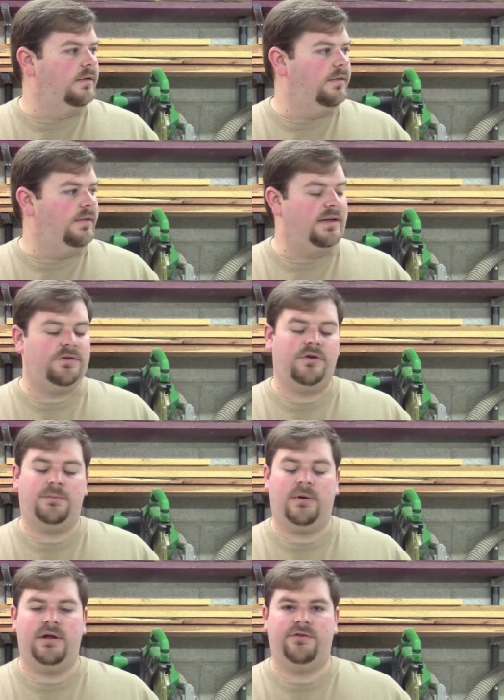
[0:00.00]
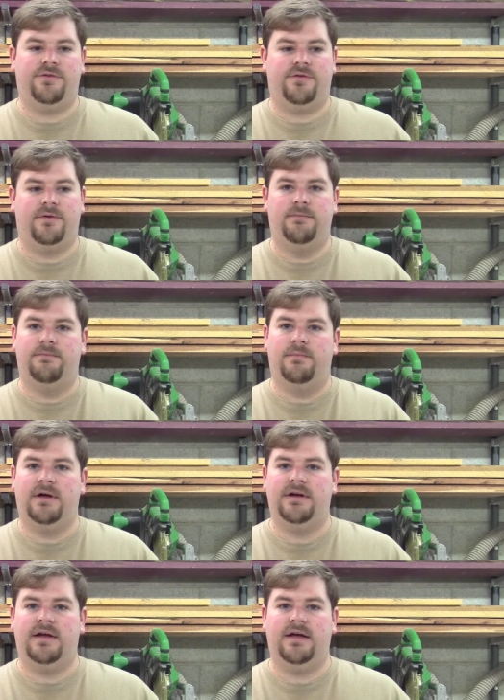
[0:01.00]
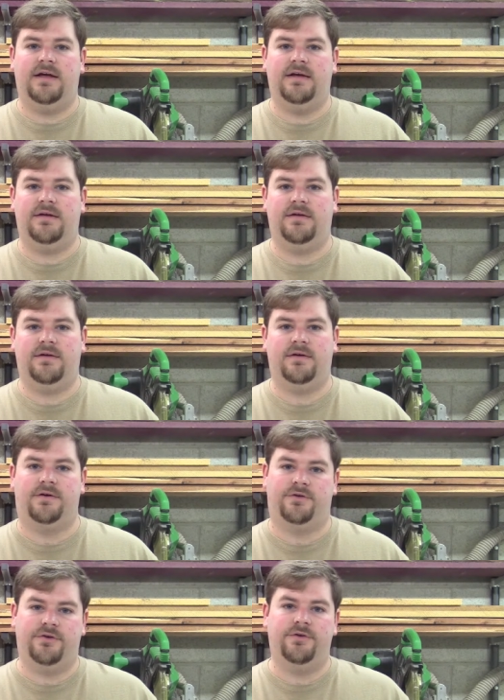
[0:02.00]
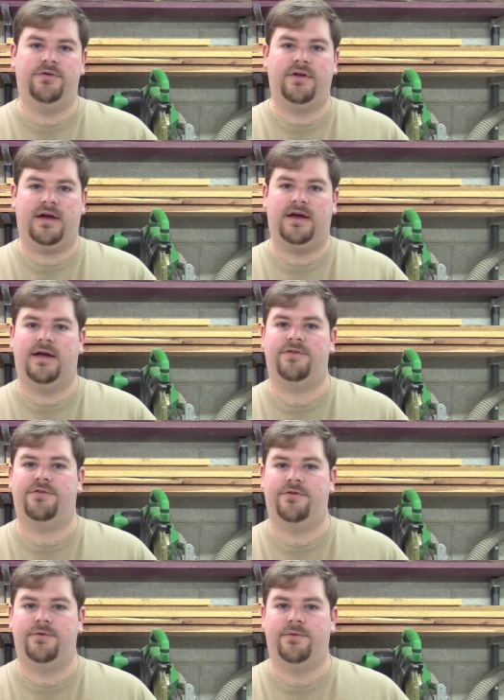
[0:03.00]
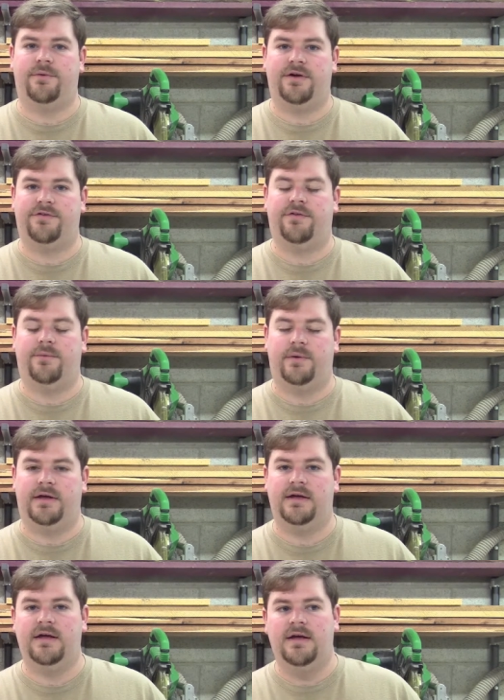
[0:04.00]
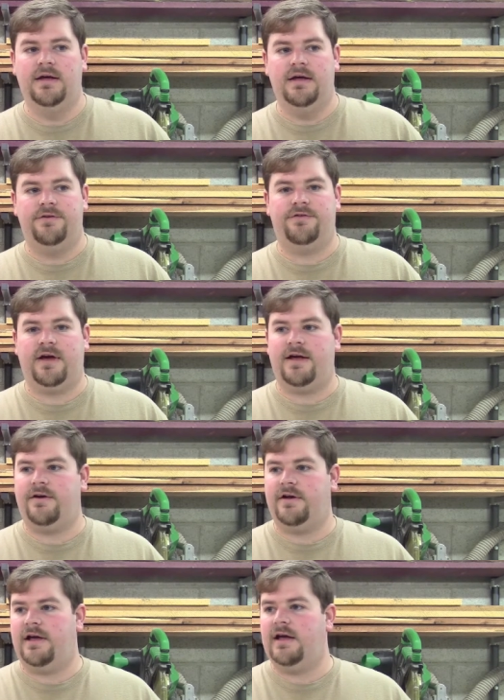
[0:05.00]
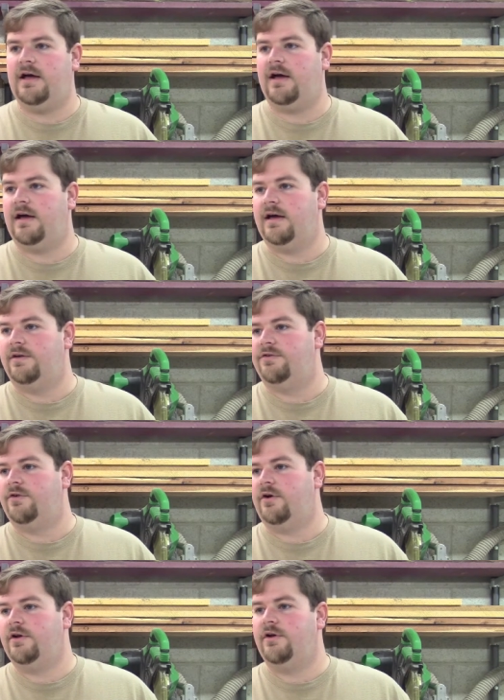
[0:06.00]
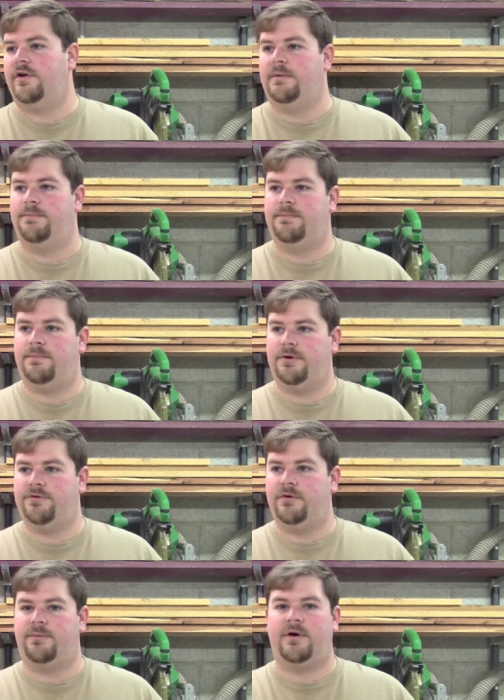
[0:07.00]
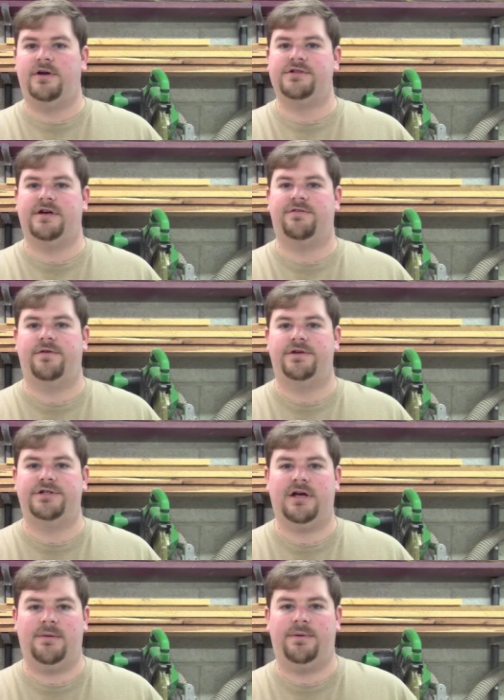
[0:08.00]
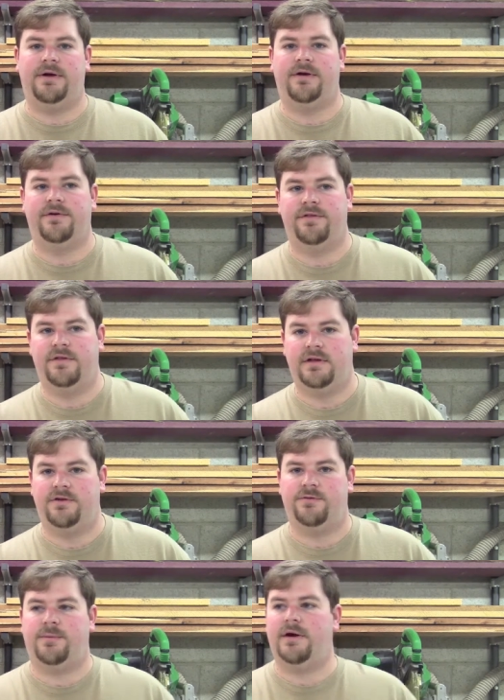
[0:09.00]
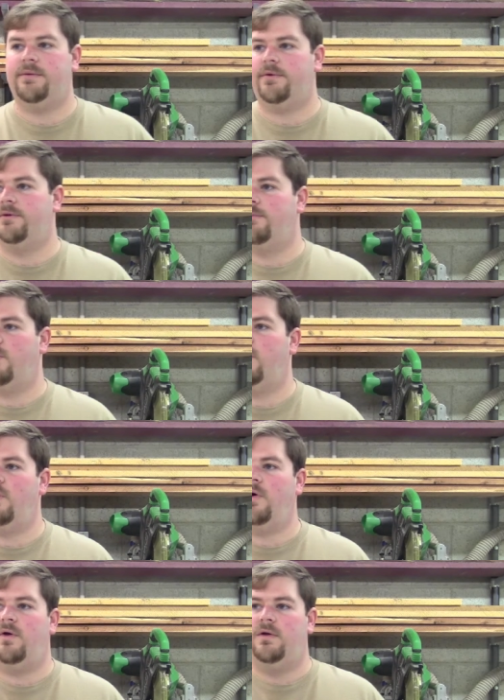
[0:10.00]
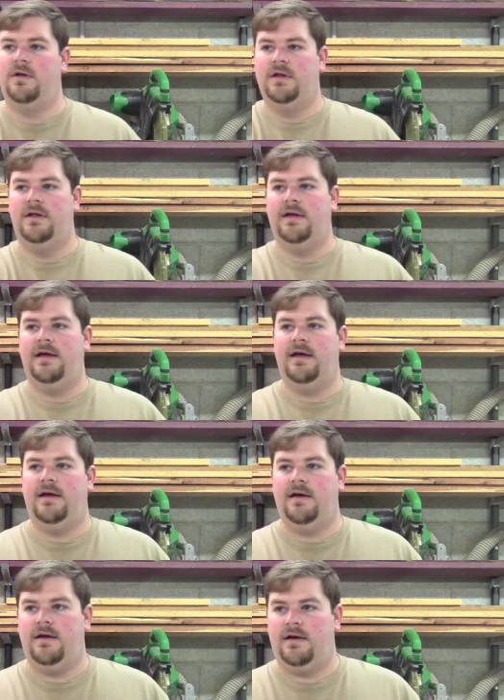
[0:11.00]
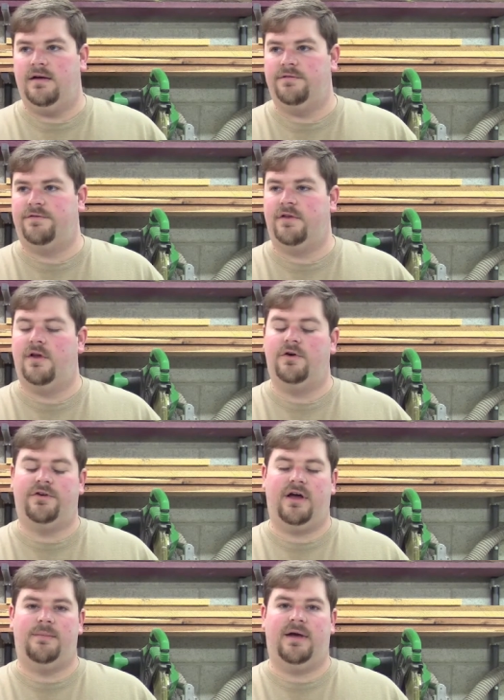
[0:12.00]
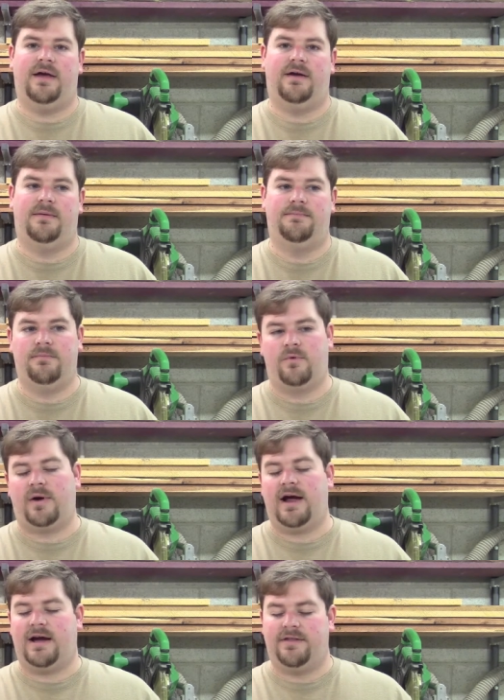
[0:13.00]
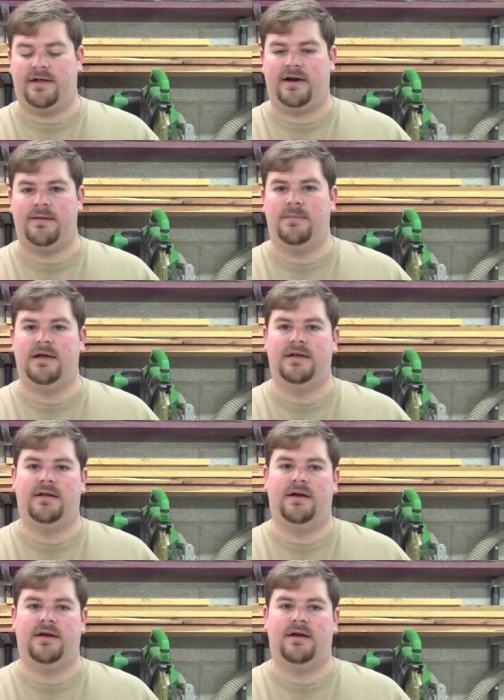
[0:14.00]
that took place from Monday or Tuesday, I guess, through the rest of the week. Saturday, I started on a personal project for the shop here. The spray room wall for a long time had a rack that I made